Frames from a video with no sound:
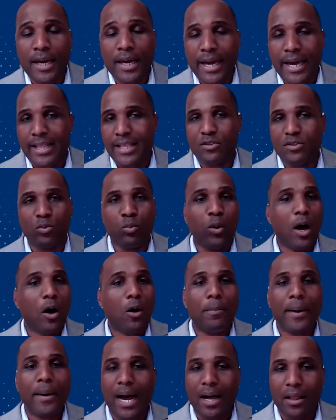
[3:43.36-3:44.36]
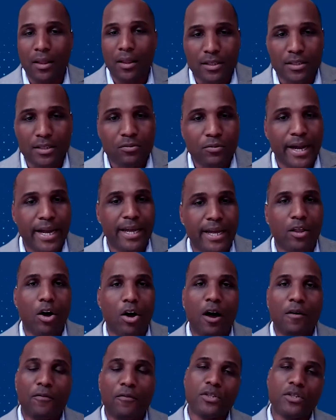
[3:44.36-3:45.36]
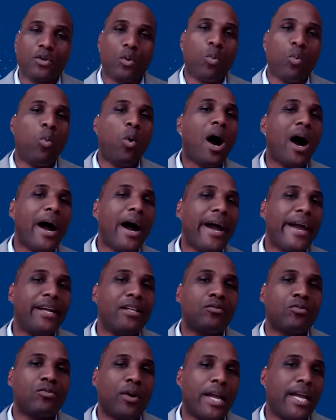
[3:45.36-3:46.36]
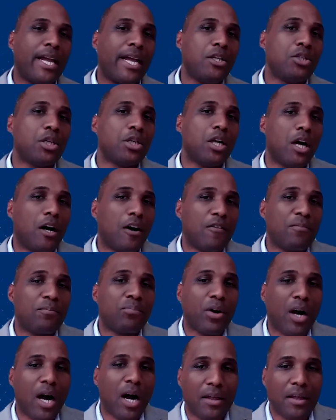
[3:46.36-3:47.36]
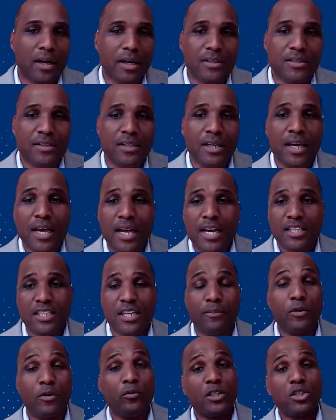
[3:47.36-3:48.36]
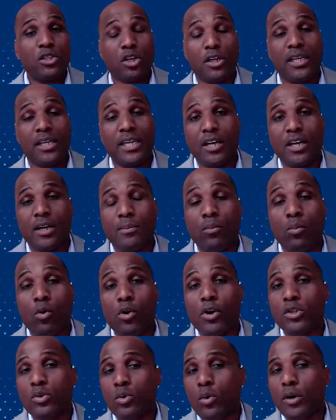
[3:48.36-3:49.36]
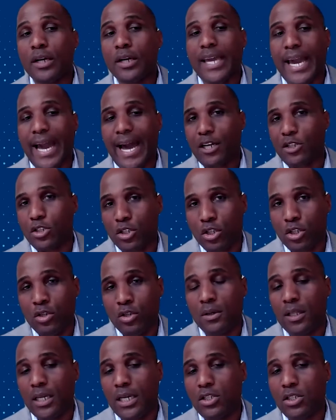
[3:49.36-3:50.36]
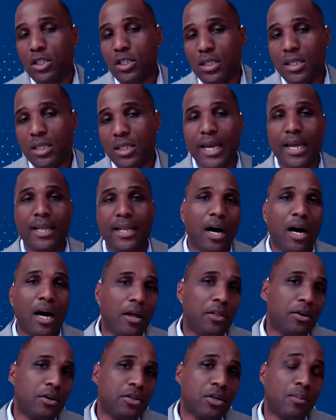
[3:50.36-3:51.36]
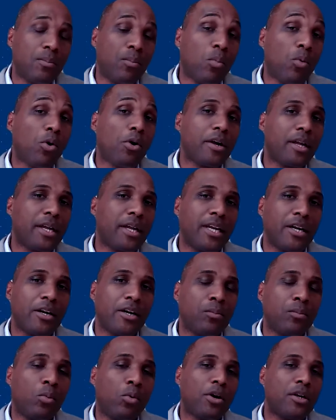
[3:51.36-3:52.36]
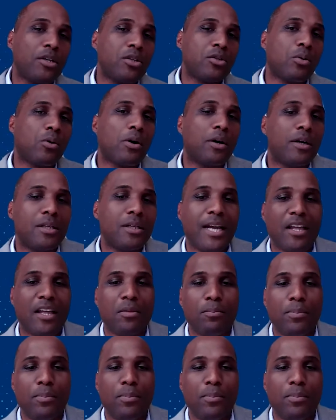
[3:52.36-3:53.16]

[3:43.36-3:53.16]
And it's well balanced, right? It offers a wide range of products, some of which are geared more toward cash accumulation, and others are geared more toward death